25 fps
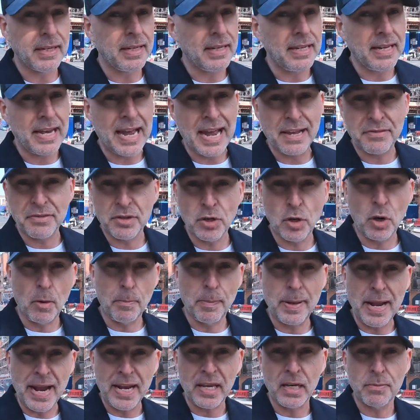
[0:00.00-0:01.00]
It hasn't
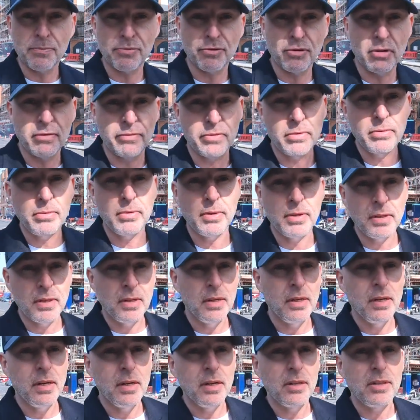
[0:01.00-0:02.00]
got planning approval,
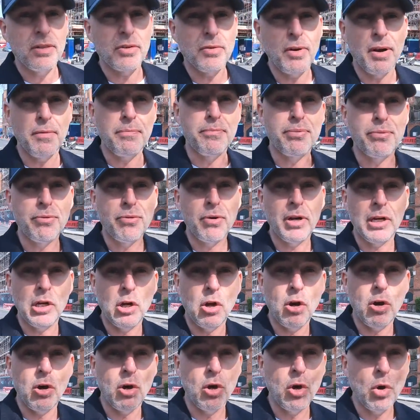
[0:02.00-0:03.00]
so I brought
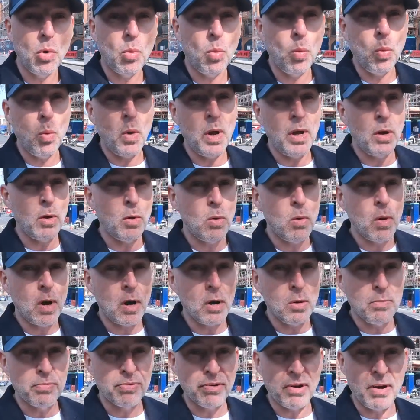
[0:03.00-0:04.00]
along Will
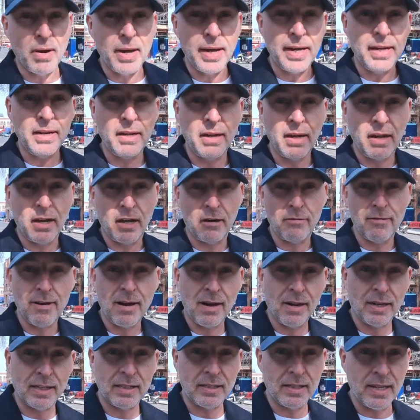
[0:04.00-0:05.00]
O'Brien, our
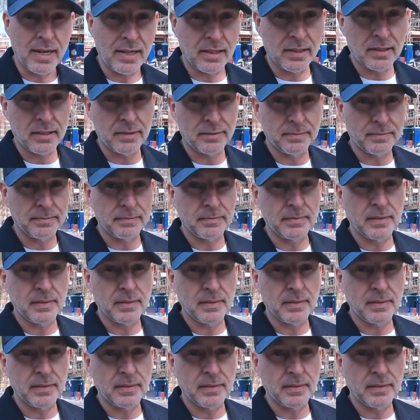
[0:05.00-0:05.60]
architect.